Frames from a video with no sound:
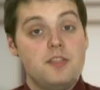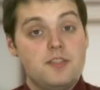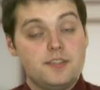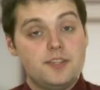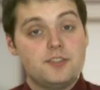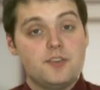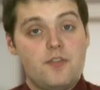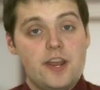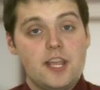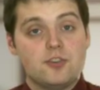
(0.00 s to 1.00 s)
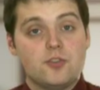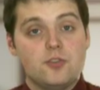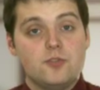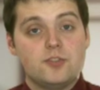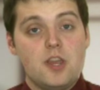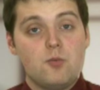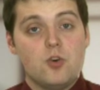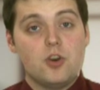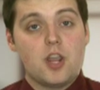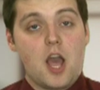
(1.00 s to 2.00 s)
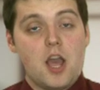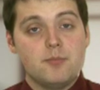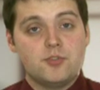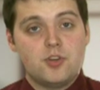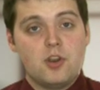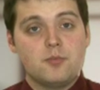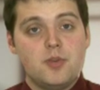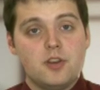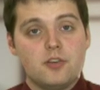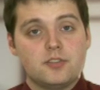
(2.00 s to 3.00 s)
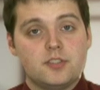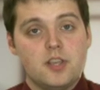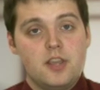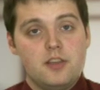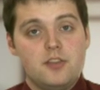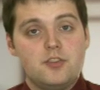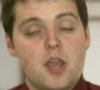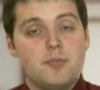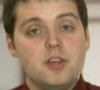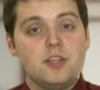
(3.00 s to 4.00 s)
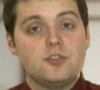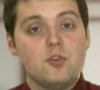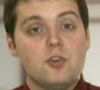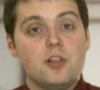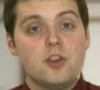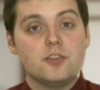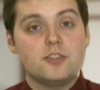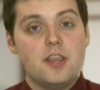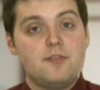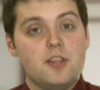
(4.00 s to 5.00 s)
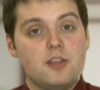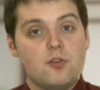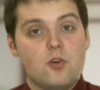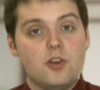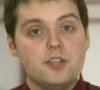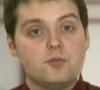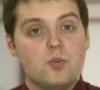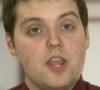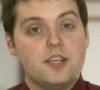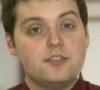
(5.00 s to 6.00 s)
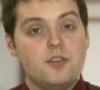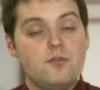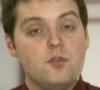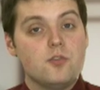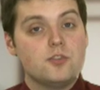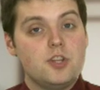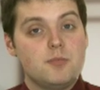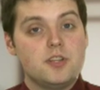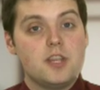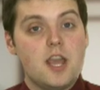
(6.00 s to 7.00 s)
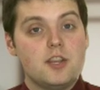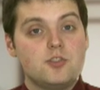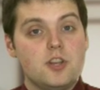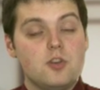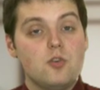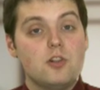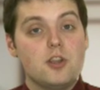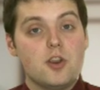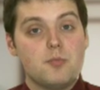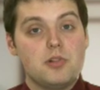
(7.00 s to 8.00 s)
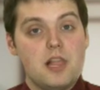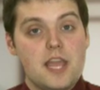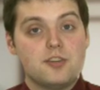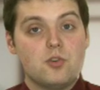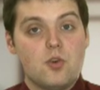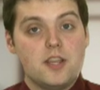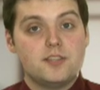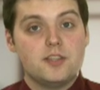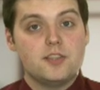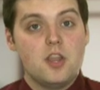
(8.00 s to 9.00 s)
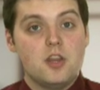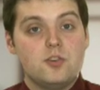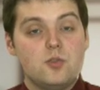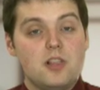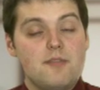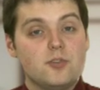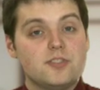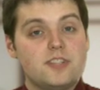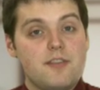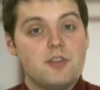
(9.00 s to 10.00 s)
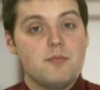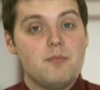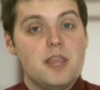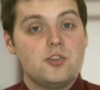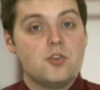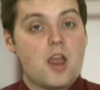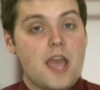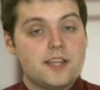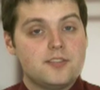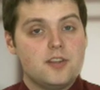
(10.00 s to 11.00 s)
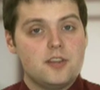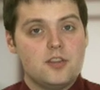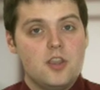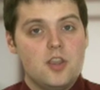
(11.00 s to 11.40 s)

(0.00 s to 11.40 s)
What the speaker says: This is the Financial News Network. I'm Chuck Pierce. The Japanese nuclear safety authorities raised the Fukushima Daiichi nuclear plant crisis to a level 7 major accident,